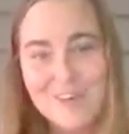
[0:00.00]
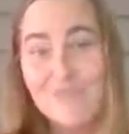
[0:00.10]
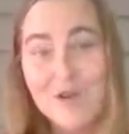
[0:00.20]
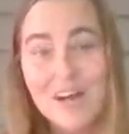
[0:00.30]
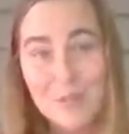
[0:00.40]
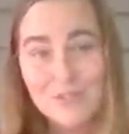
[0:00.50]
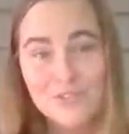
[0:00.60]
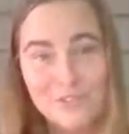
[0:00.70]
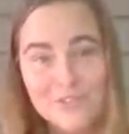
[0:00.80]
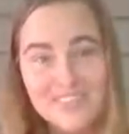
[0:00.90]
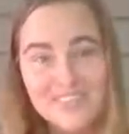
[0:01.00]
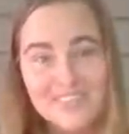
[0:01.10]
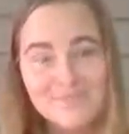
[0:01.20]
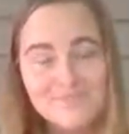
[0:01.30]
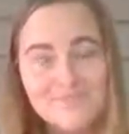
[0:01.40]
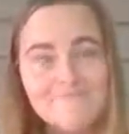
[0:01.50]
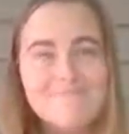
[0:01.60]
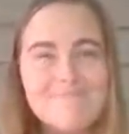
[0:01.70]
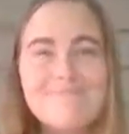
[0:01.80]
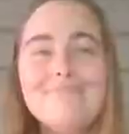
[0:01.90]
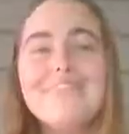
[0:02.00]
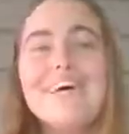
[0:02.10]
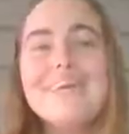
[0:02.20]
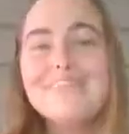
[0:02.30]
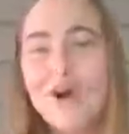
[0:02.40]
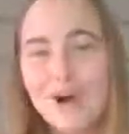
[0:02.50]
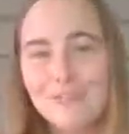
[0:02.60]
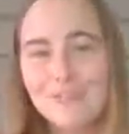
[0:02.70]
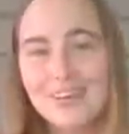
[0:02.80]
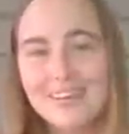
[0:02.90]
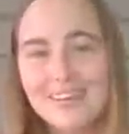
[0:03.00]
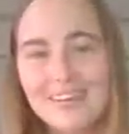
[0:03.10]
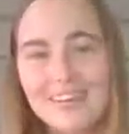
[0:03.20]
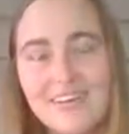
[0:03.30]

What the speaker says: of what comes from this. And offering,